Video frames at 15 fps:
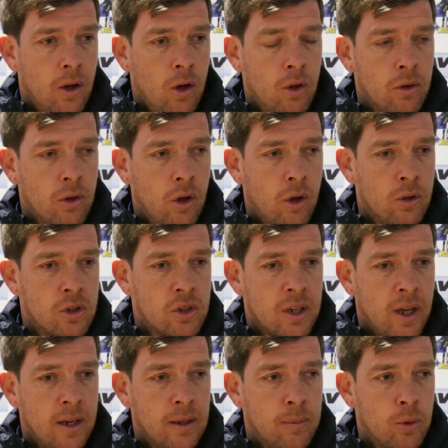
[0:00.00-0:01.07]
on
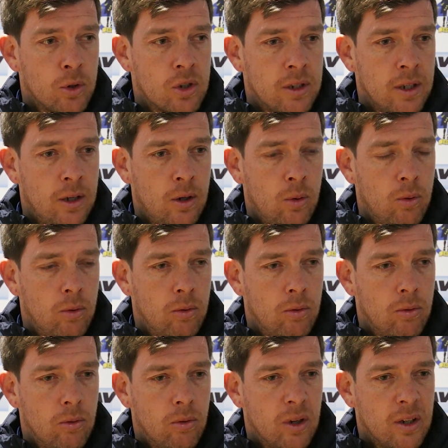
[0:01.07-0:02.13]
Saturday, but still
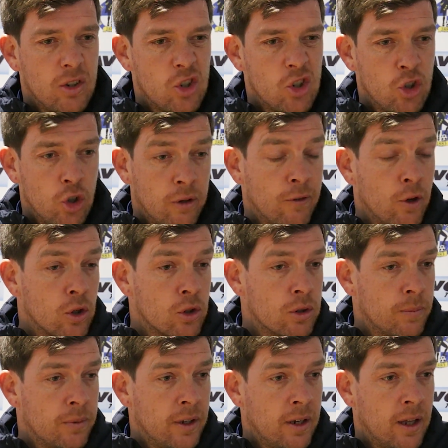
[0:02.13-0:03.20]
should have got
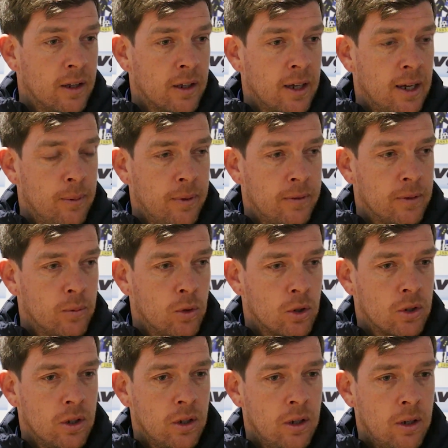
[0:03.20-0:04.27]
something out of the game, having
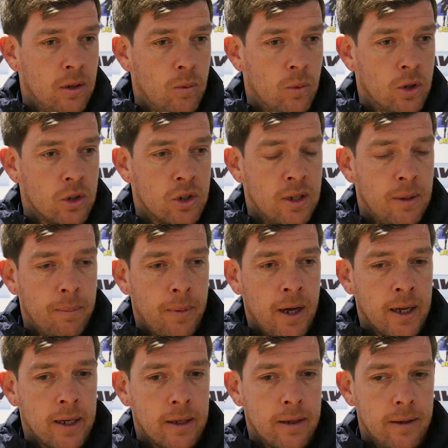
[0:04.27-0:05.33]
watched it
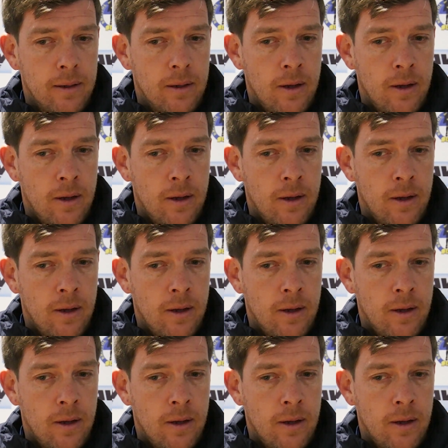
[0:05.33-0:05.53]
back.